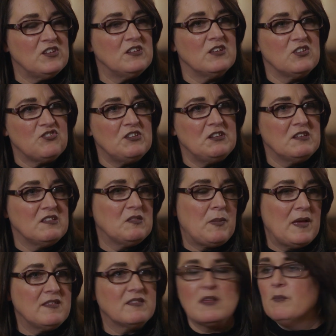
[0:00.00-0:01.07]
she did
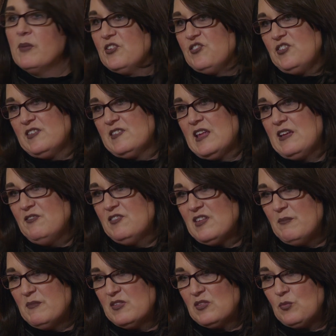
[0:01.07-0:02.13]
spend some, but she saved
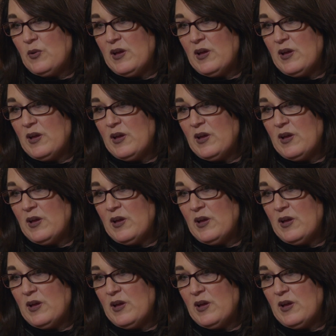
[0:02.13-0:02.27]
some as